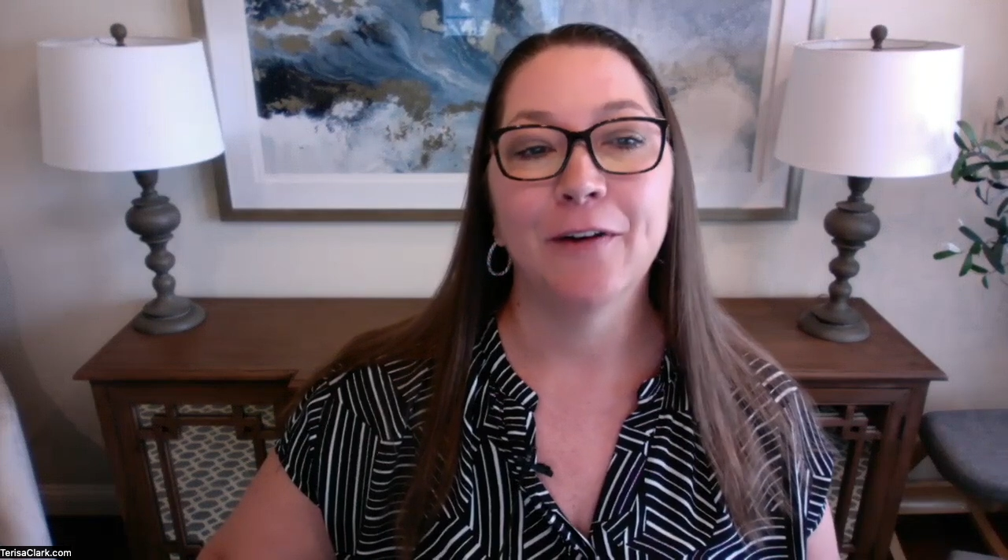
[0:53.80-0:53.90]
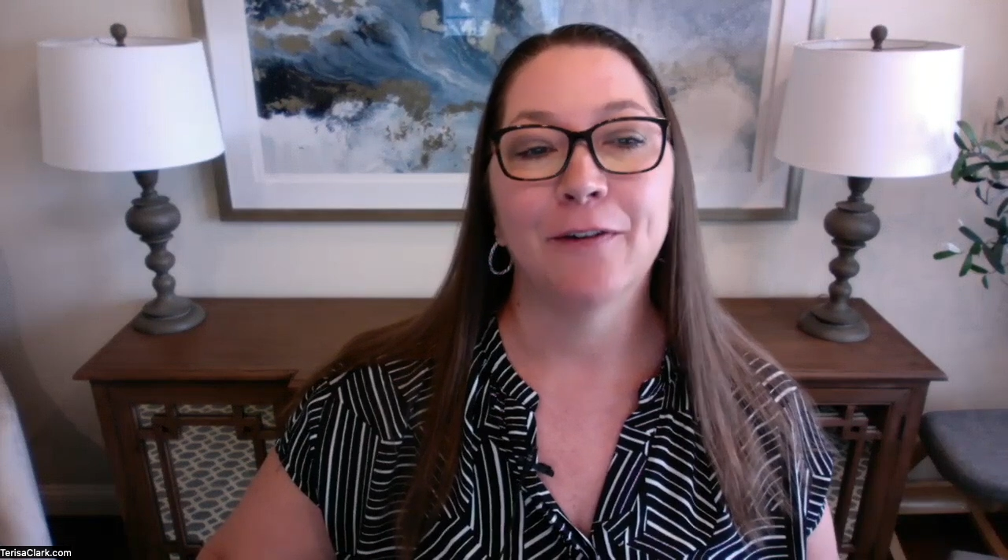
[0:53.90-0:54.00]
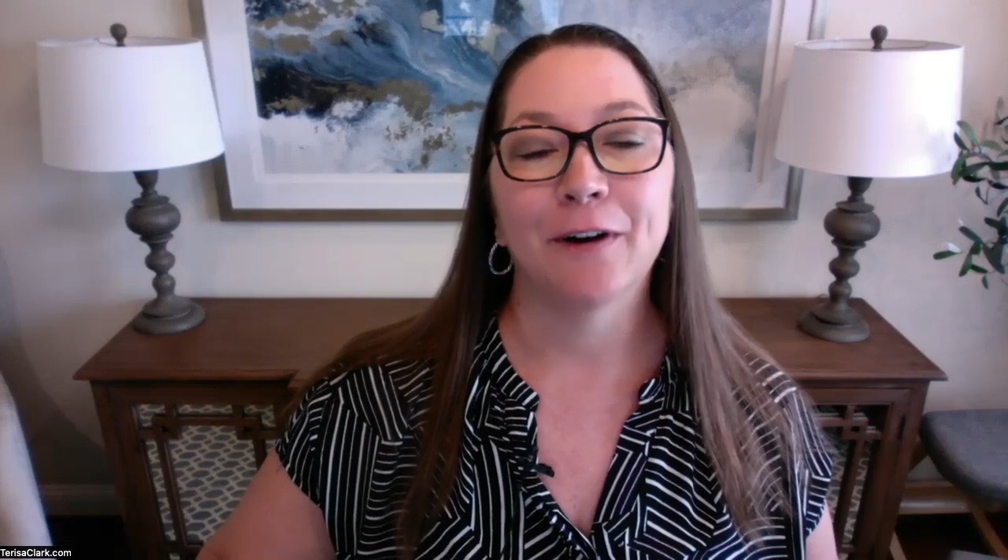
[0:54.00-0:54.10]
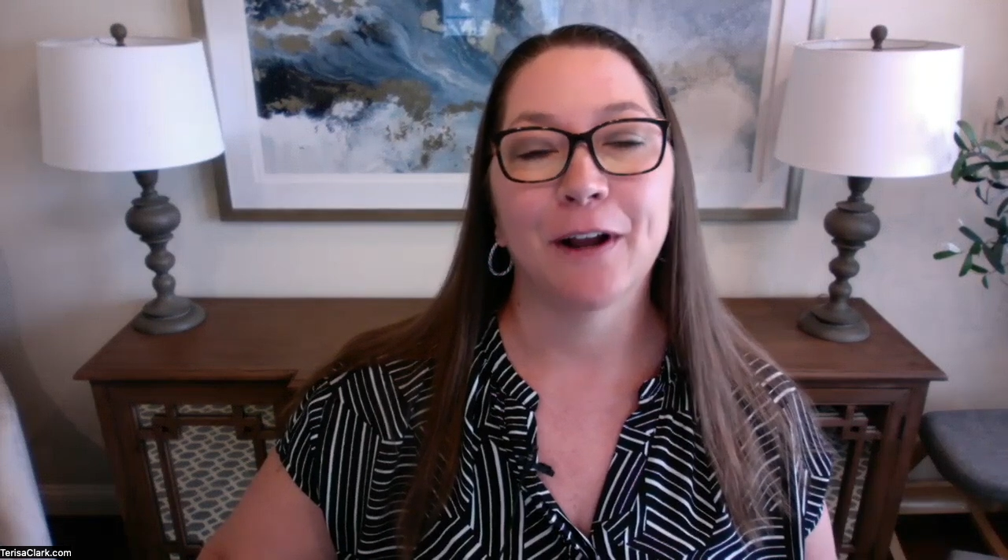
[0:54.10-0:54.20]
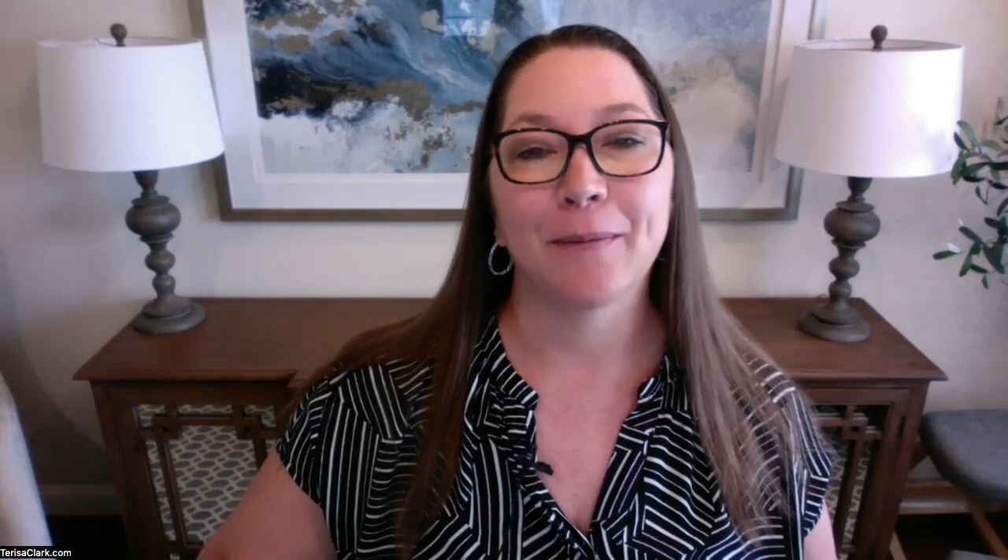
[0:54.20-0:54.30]

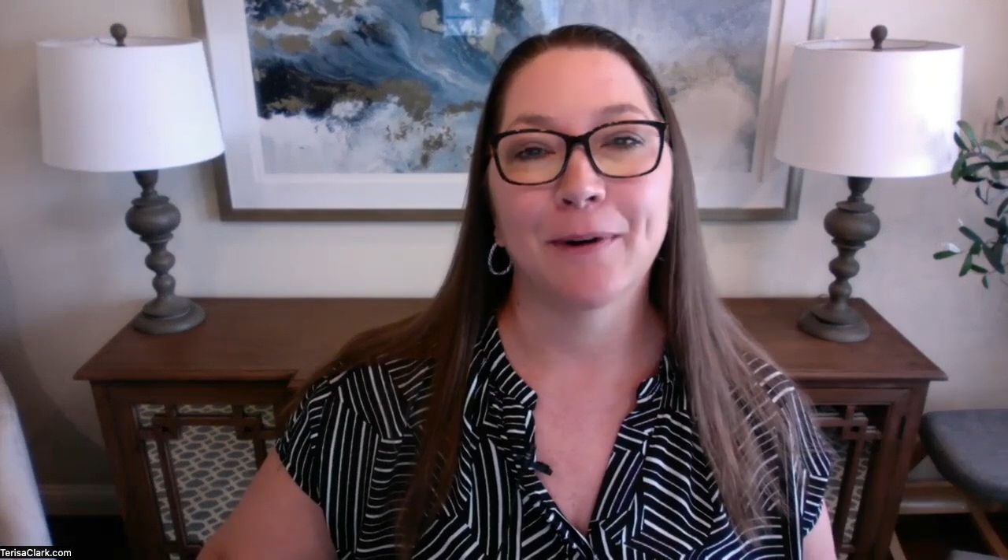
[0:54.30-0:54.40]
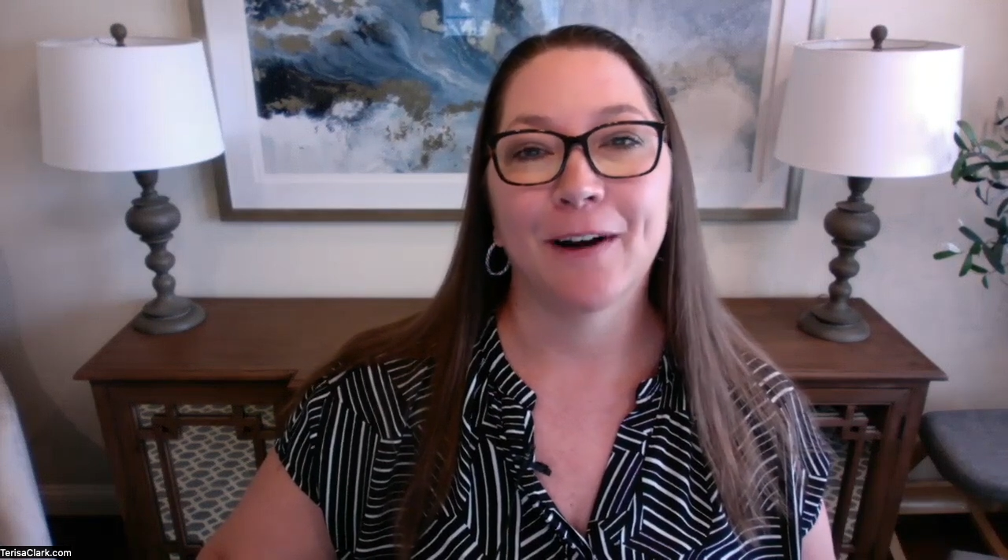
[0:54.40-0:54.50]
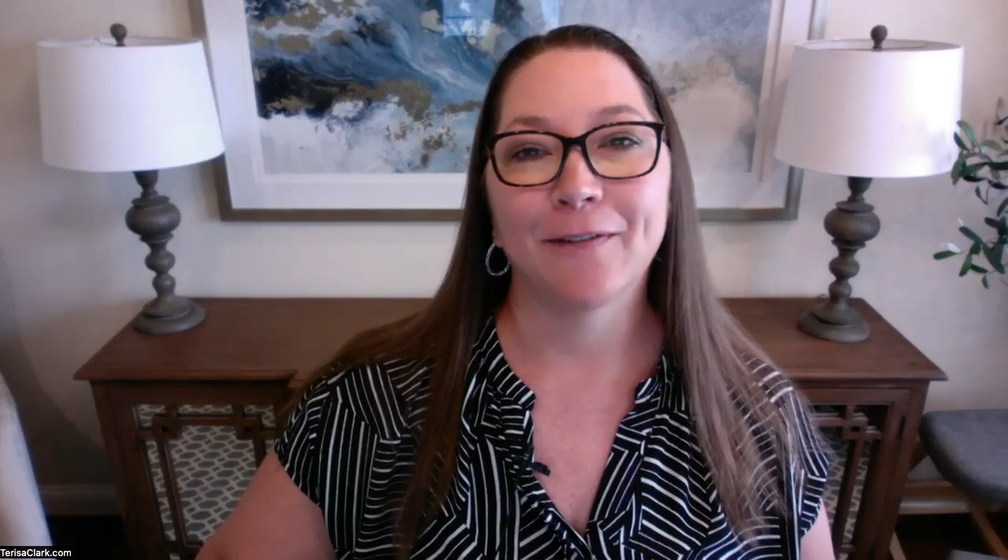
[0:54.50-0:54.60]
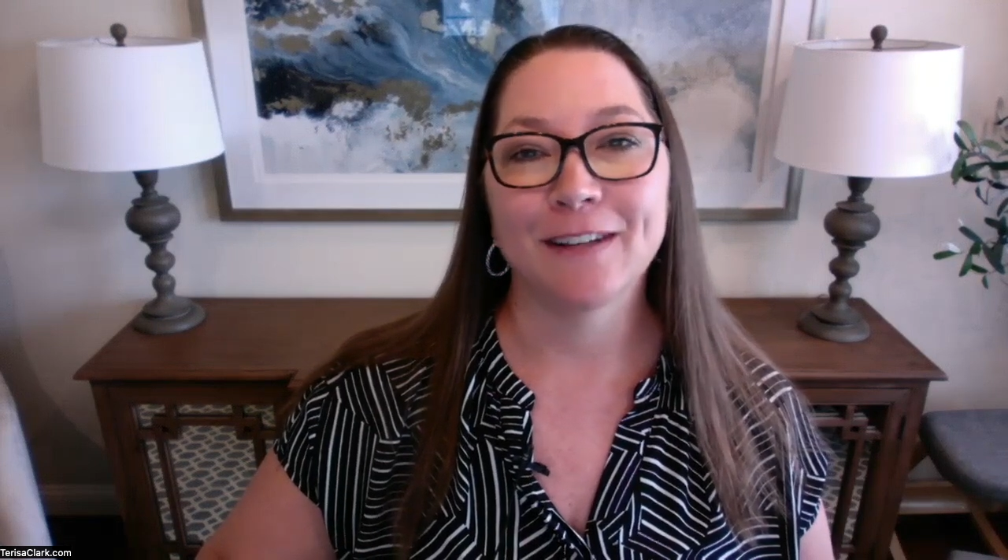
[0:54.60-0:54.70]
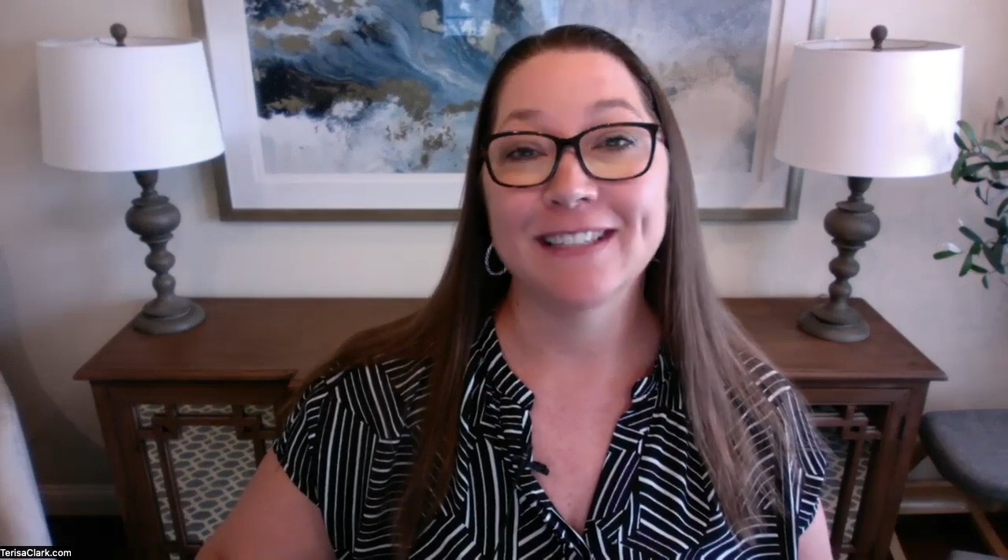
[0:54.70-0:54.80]
for
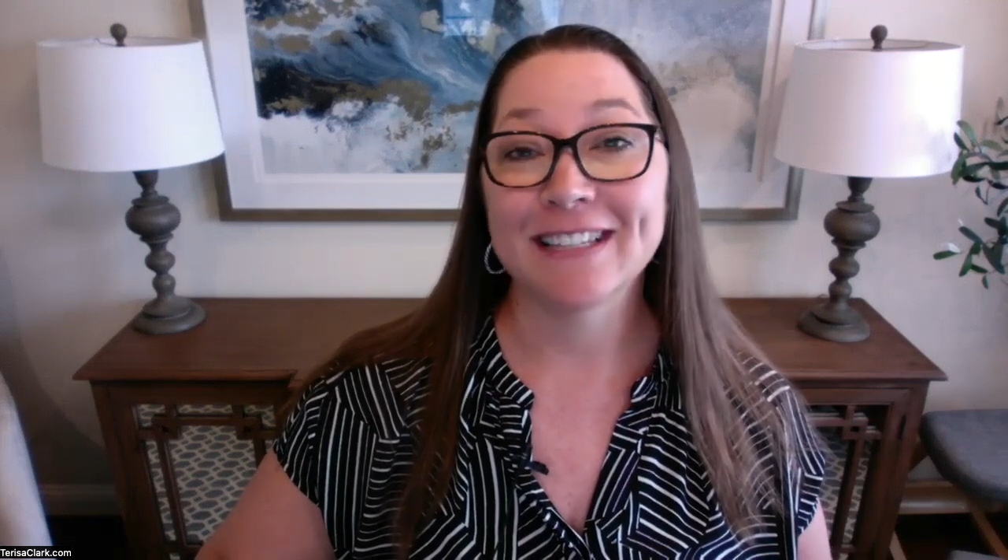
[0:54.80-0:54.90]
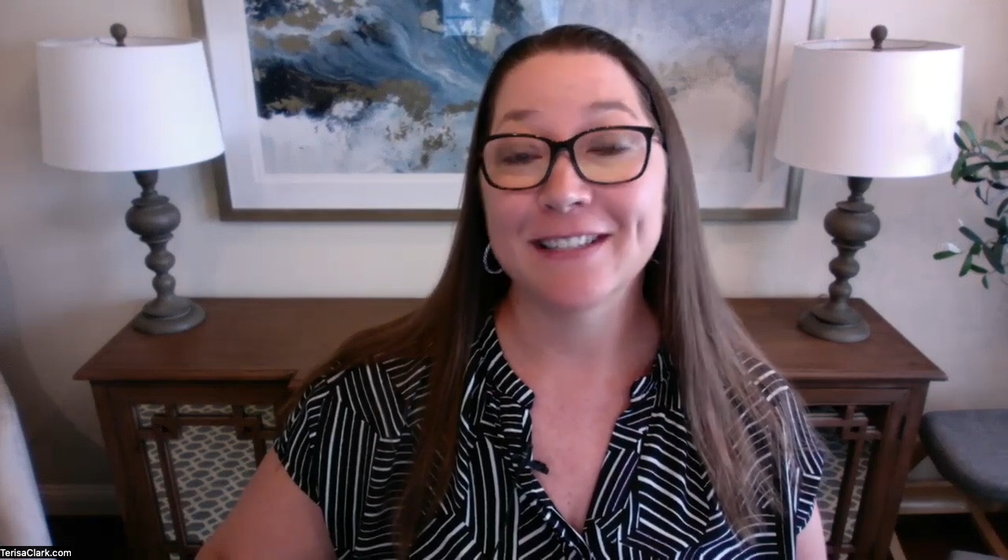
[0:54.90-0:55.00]
nonprofits.